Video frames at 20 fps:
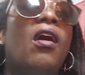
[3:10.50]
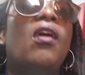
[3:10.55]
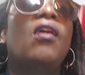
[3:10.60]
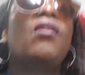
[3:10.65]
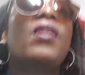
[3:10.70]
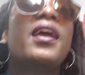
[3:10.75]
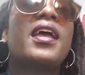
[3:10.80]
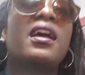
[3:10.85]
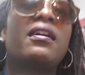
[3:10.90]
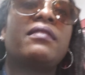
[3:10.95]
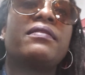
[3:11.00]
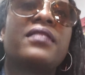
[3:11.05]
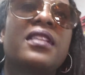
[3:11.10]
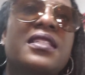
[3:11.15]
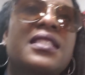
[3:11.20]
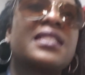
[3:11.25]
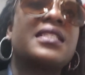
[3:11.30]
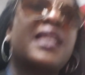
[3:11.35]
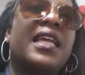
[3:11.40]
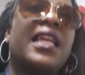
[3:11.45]
all have
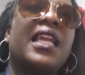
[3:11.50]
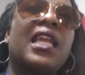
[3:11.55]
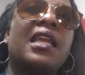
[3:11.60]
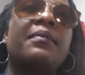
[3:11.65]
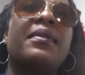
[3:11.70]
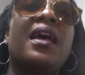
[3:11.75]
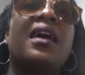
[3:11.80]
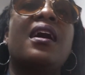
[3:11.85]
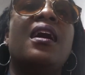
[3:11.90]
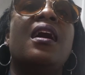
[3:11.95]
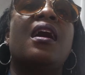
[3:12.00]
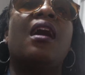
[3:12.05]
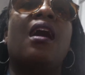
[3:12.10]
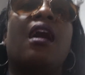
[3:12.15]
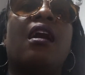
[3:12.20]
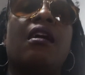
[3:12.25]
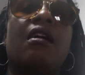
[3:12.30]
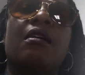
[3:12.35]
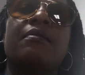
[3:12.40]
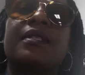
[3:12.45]
the same
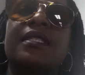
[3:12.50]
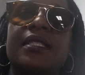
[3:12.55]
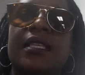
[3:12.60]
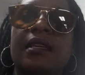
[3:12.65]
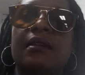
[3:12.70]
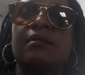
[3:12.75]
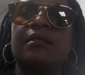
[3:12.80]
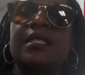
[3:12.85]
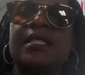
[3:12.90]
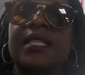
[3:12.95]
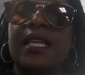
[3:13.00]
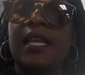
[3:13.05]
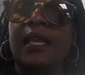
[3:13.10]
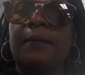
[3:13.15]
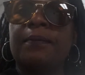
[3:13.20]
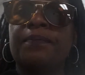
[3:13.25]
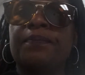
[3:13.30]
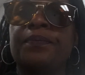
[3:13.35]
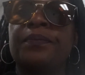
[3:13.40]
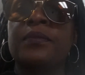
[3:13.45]
um, skill
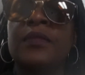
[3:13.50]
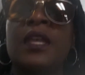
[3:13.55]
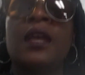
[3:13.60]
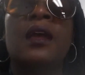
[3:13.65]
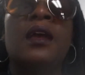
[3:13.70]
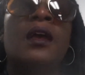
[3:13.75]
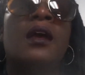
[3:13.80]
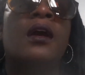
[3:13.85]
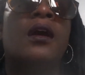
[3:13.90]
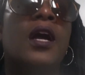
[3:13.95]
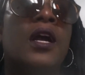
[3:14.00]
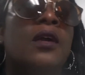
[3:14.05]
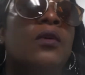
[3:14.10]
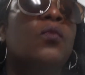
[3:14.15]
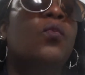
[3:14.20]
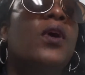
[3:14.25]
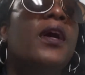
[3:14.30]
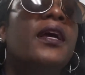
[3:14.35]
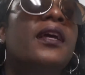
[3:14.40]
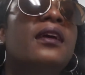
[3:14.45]
set
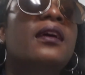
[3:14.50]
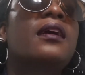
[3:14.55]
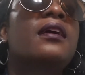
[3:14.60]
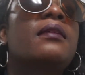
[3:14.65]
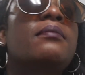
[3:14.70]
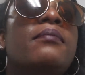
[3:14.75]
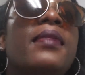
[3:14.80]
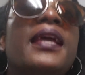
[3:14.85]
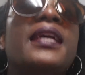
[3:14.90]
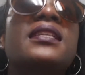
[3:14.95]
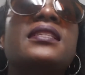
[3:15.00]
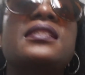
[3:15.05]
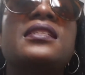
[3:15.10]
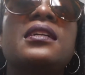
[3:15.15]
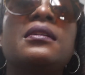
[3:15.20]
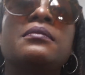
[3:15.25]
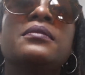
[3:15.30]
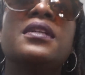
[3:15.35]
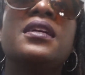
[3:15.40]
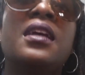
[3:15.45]
and what makes
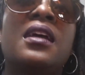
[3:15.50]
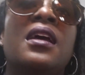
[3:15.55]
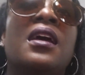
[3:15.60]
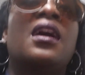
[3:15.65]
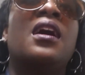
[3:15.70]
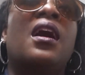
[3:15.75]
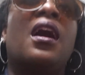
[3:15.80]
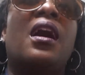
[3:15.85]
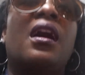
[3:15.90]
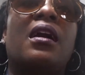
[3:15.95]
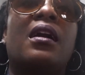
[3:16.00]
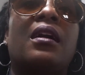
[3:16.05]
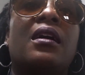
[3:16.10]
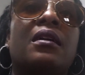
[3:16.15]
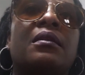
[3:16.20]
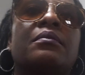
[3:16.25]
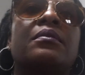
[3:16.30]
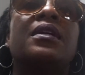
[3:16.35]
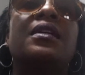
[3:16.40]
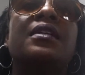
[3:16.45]
them
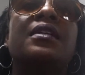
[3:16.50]
um,